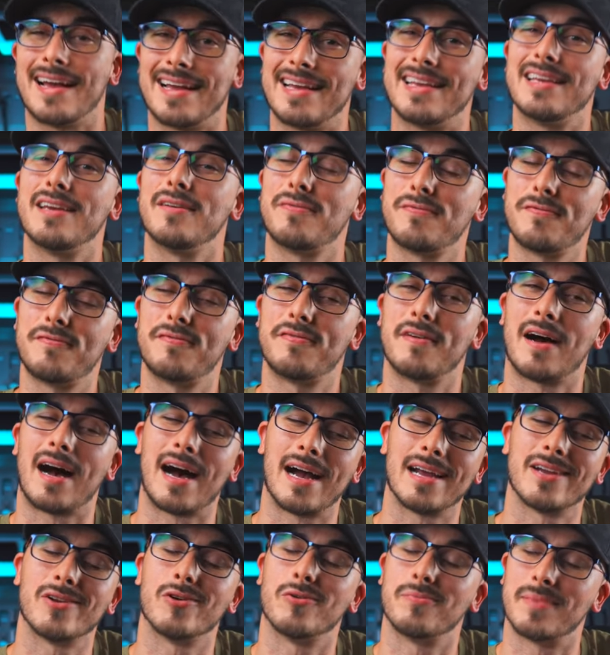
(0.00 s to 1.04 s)
if
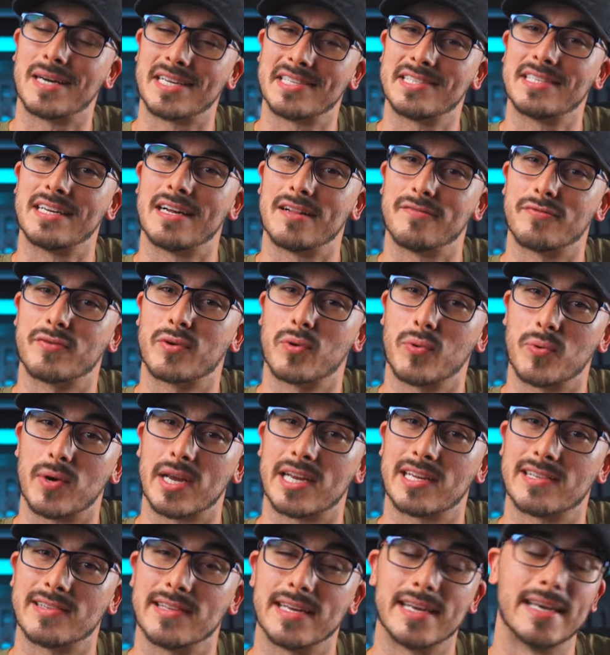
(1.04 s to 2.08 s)
I know myself
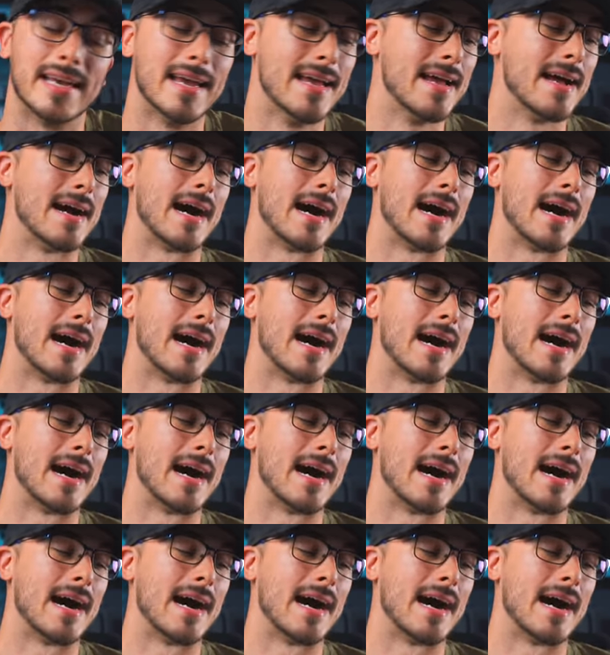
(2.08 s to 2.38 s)
correctly,